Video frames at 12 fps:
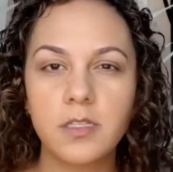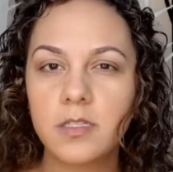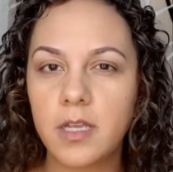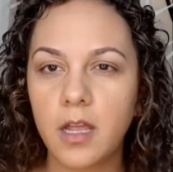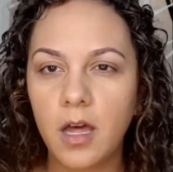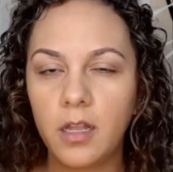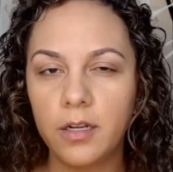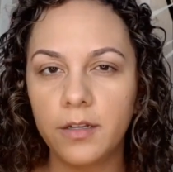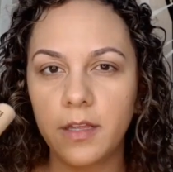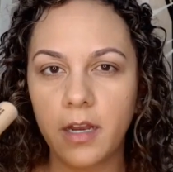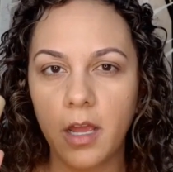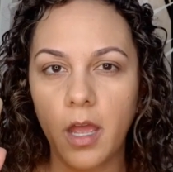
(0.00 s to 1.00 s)
is the color
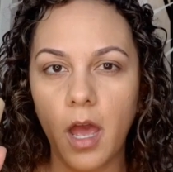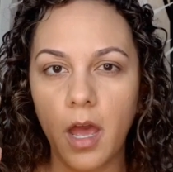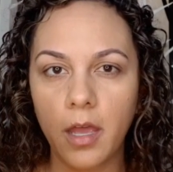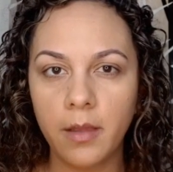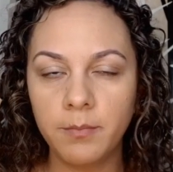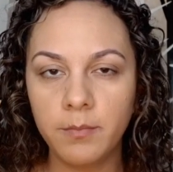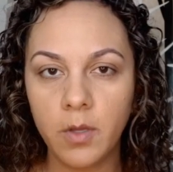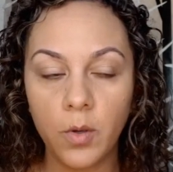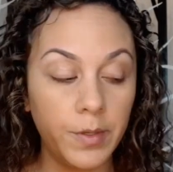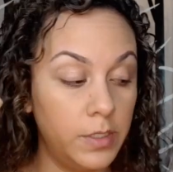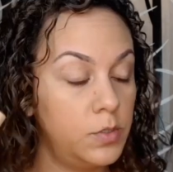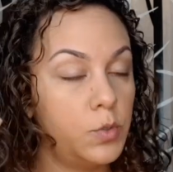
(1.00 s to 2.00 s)
that I'm
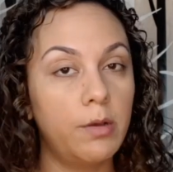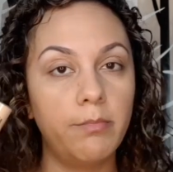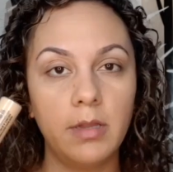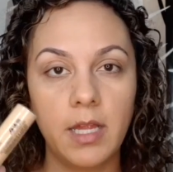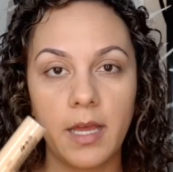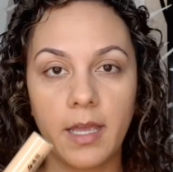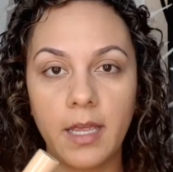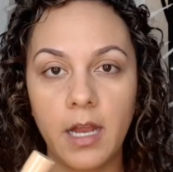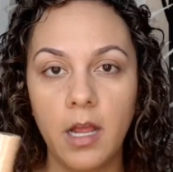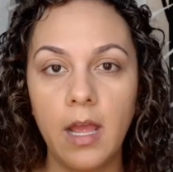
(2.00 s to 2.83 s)
going to apply